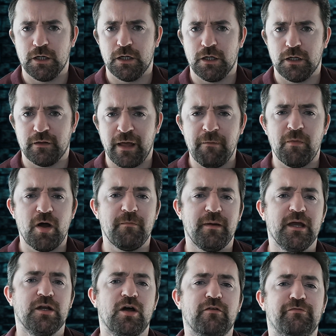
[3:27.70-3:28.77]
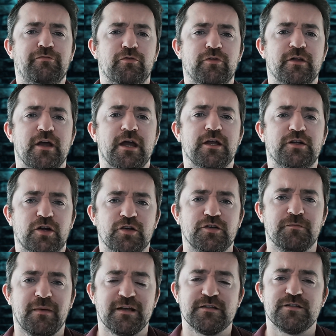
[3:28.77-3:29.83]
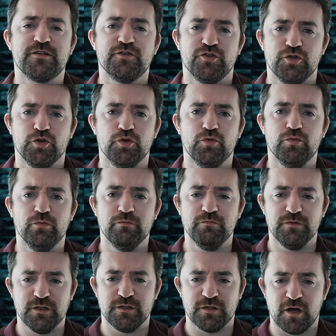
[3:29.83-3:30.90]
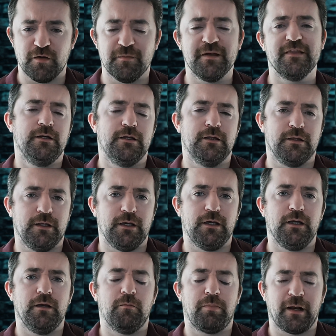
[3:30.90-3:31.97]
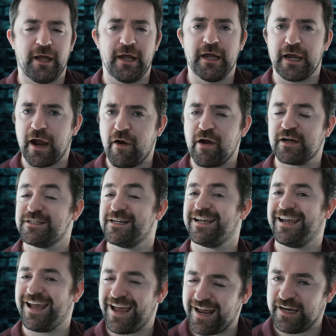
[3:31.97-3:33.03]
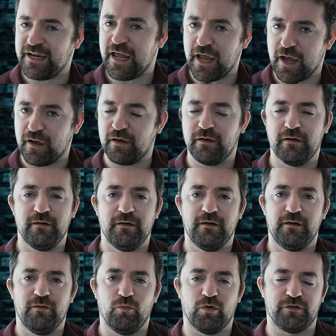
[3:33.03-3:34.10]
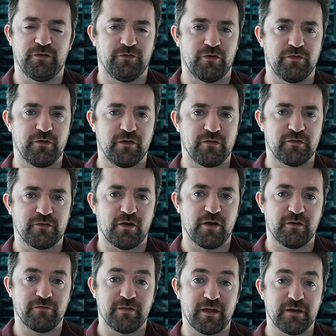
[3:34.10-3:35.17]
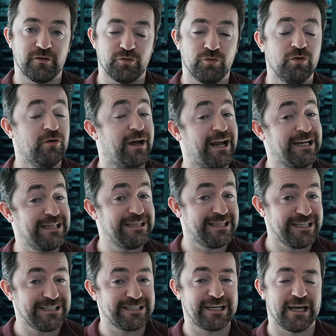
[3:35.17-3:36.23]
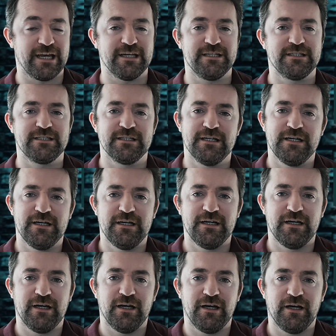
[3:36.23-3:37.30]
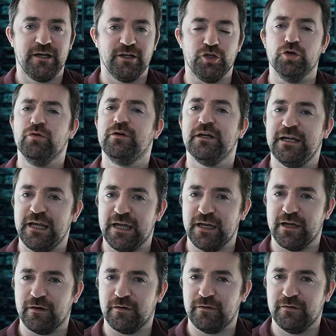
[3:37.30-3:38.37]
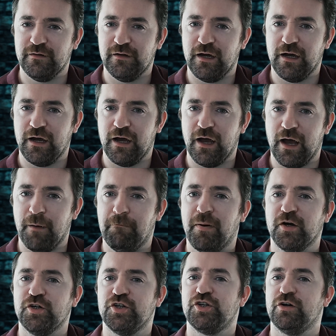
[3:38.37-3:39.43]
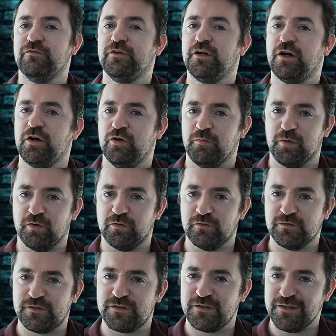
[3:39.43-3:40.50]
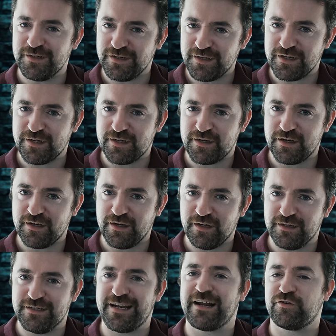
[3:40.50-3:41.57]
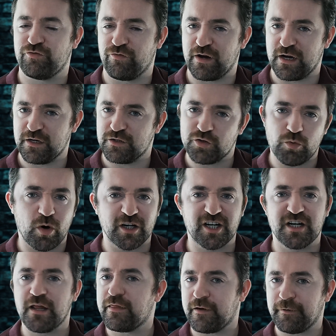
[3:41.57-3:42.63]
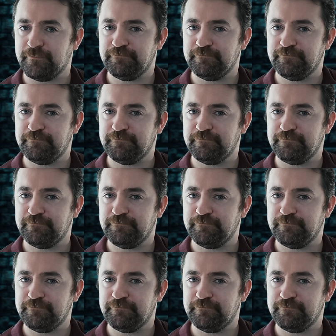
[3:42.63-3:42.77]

That might be enough for the Dungeon Master to determine that the player character can hear what is on the other side of that door, and in this case, you can hear a bunch of kobolds nattering to one another.